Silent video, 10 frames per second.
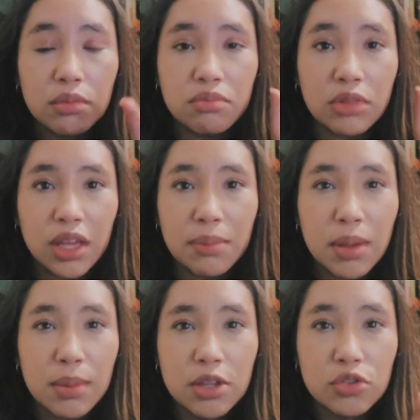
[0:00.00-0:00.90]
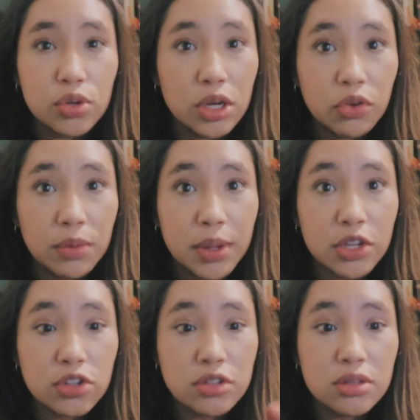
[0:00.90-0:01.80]
like maybe 200
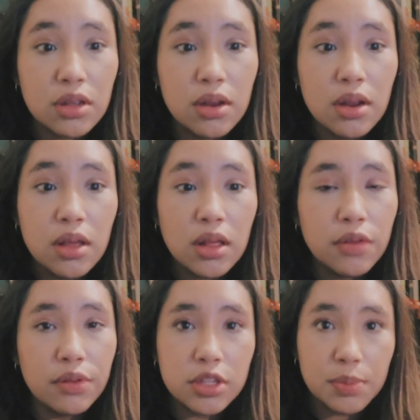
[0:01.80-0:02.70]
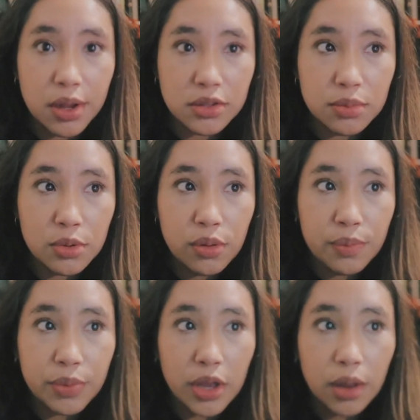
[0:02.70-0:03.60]
pages, if that's possible.
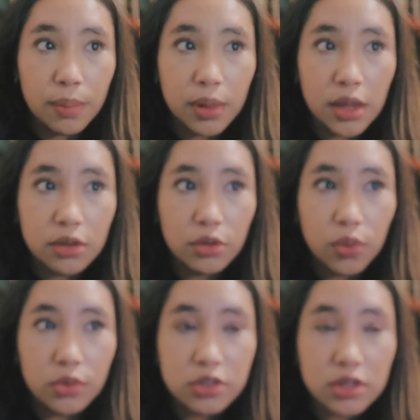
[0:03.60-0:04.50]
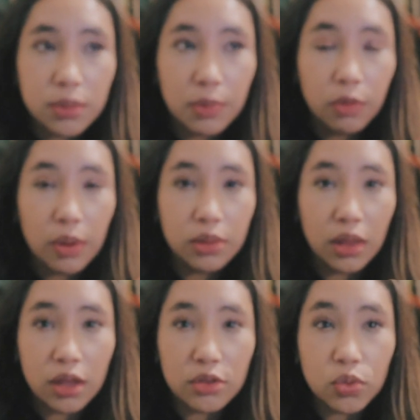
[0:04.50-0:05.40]
I'm planning on going to sleep around
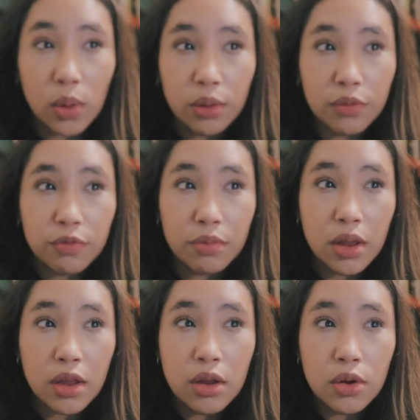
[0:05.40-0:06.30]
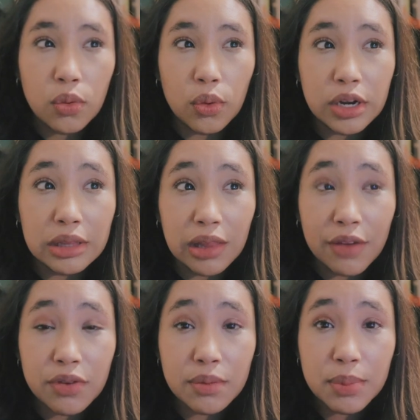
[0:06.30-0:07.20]
like 12 or
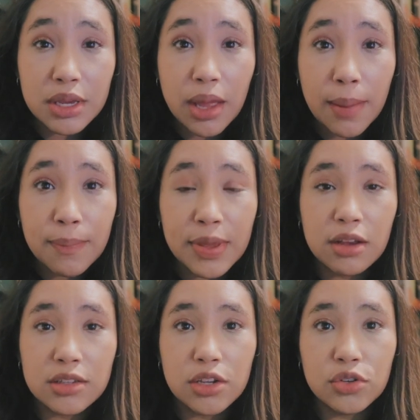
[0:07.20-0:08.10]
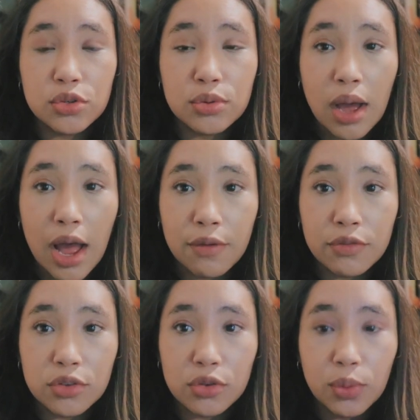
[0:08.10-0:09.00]
11 p.m. because I do have
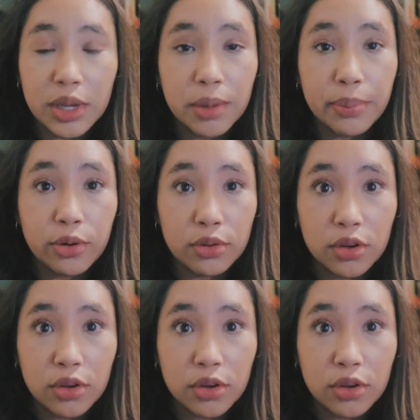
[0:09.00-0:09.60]
to wake up early